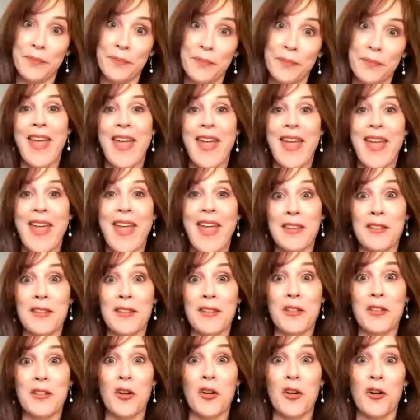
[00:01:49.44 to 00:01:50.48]
And
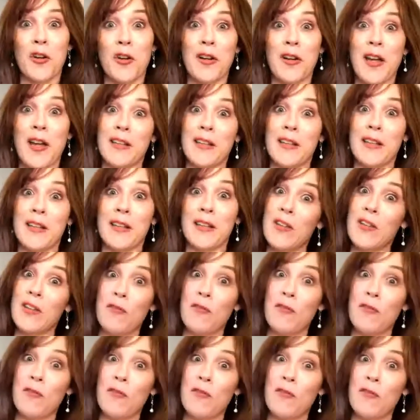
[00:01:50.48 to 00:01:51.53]
you're kind of leaving
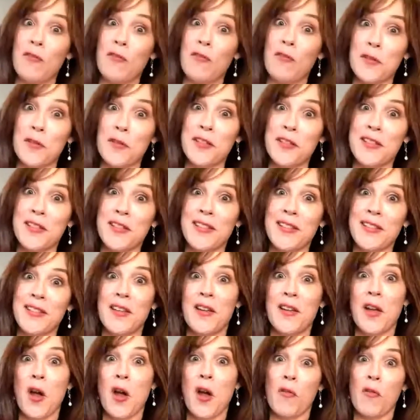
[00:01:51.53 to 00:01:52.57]
everything else
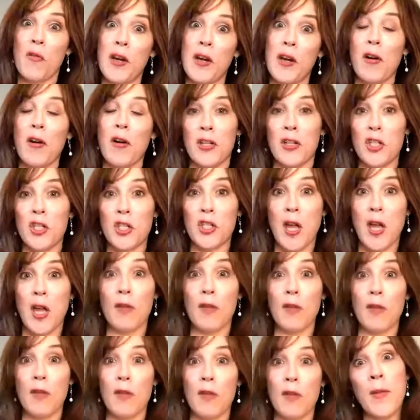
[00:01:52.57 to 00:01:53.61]
over here on a
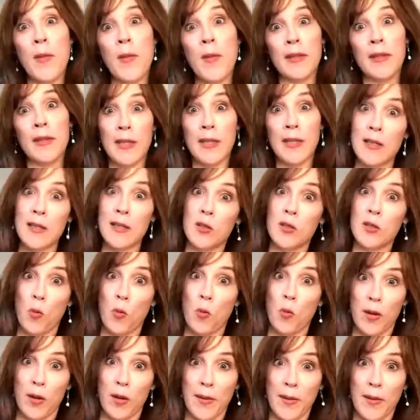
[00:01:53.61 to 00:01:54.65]
shelf, hoping in the next
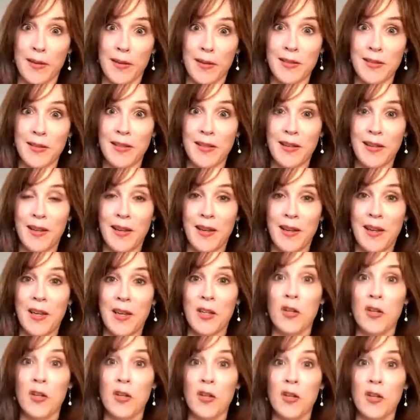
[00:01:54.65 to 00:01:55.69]
appointment
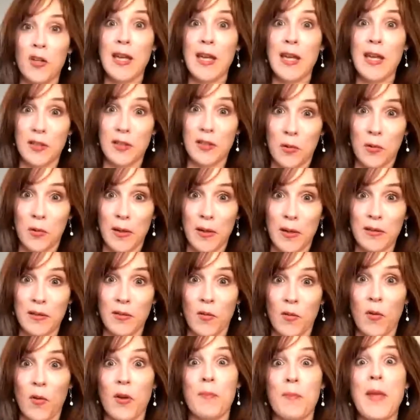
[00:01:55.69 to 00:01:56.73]
you're going to get to it,
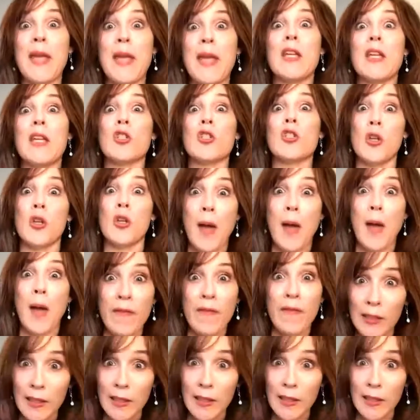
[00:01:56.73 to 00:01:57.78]
or making sure you have a
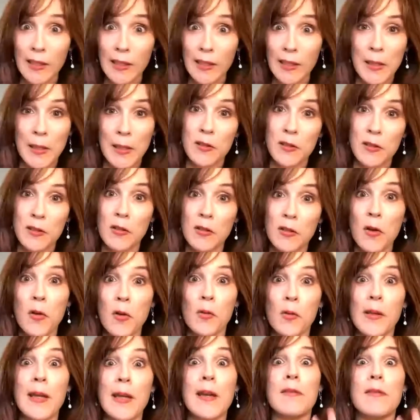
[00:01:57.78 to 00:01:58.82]
list because you know you
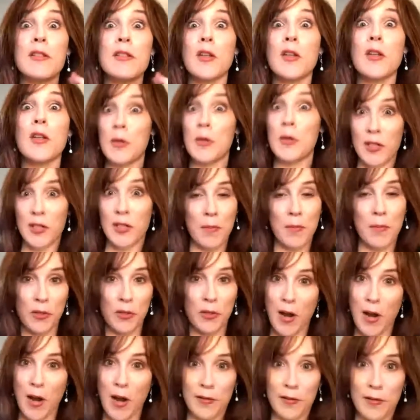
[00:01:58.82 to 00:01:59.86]
only have so much time with your
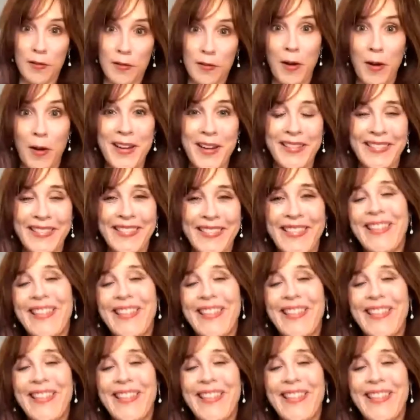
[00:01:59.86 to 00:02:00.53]
doctor, right?